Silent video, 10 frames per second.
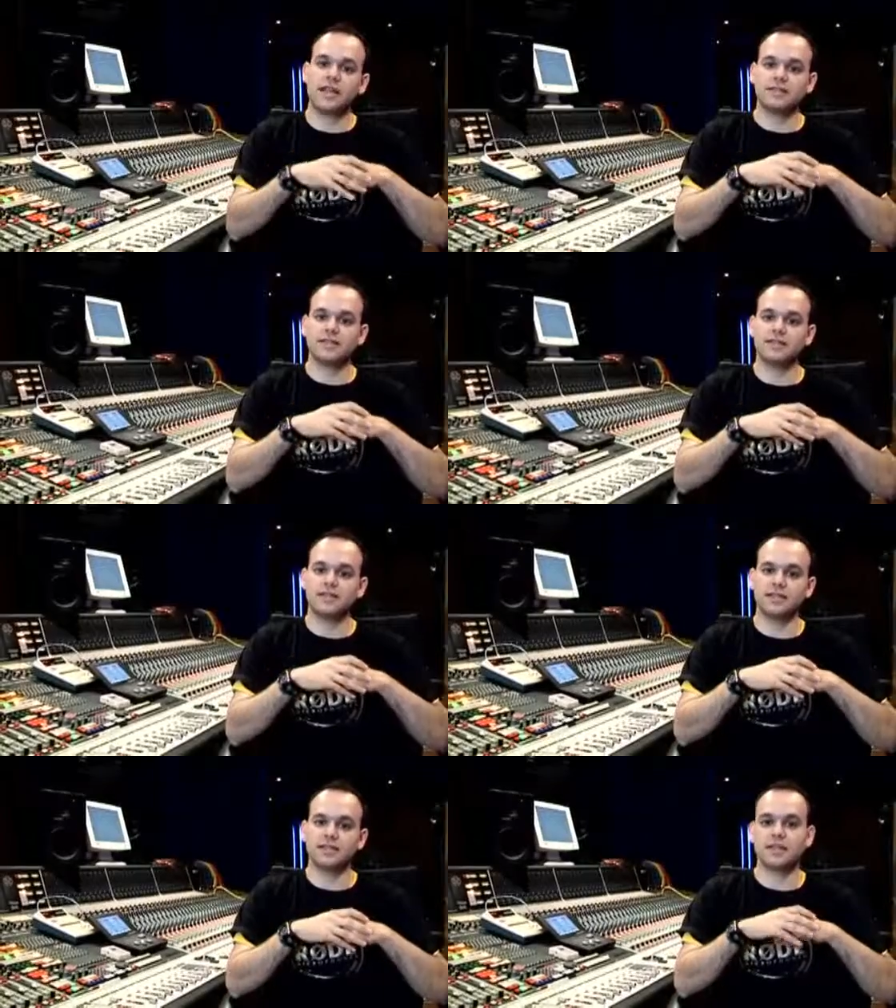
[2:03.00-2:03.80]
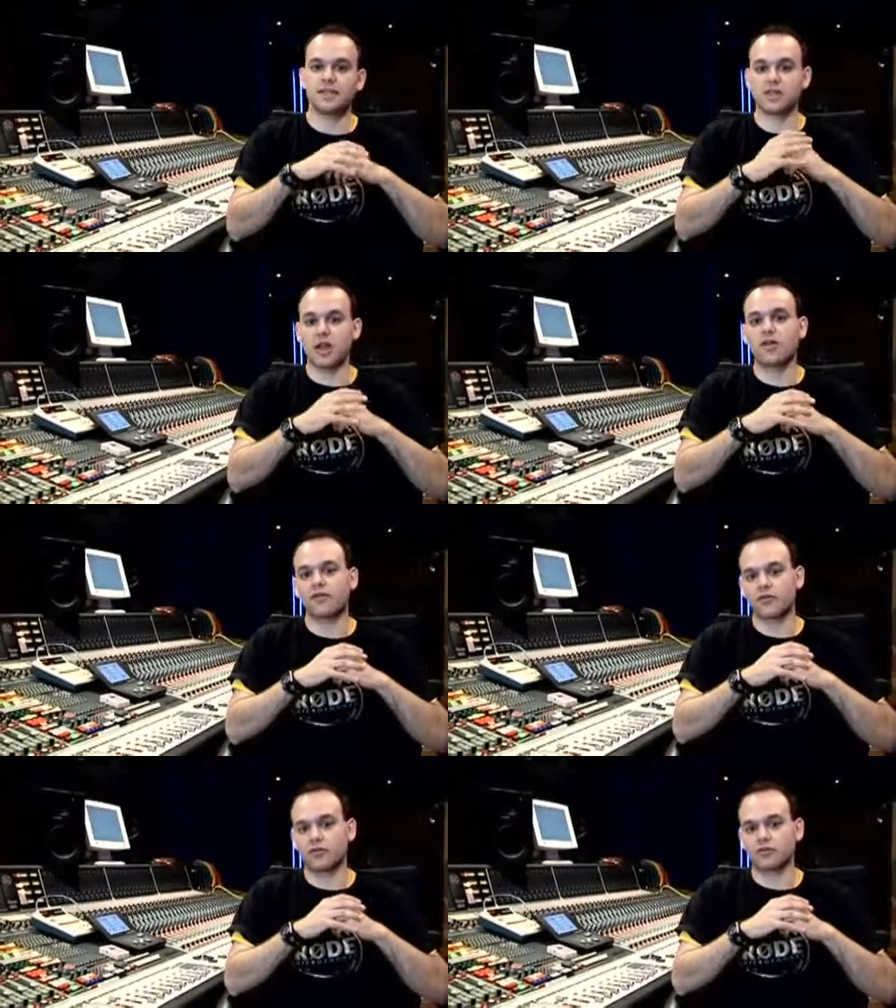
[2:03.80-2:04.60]
the NT6 as an
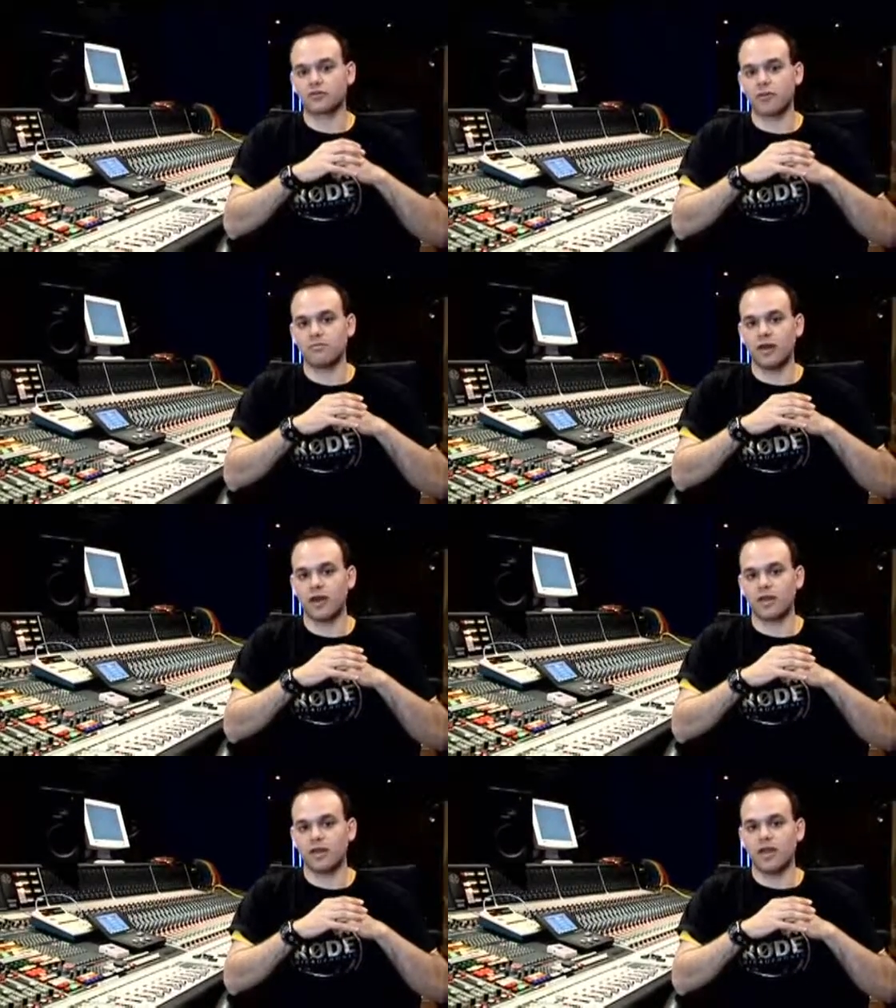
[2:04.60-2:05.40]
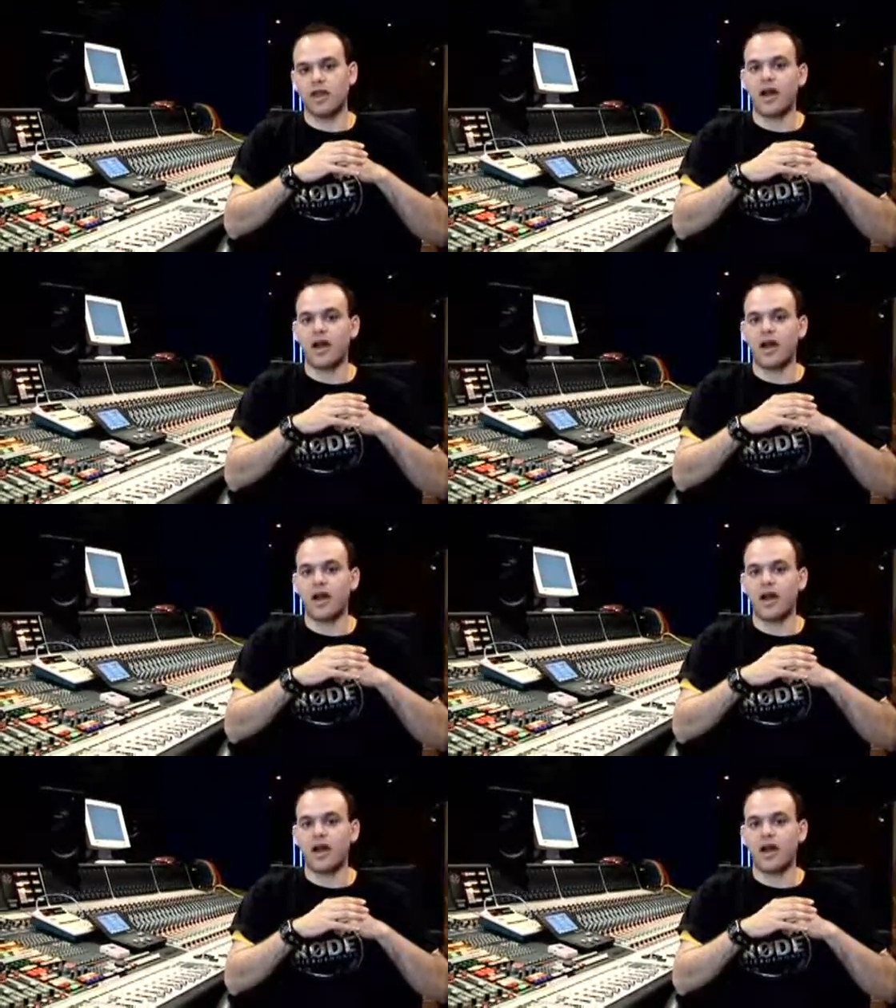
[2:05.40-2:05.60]
overall drum mic.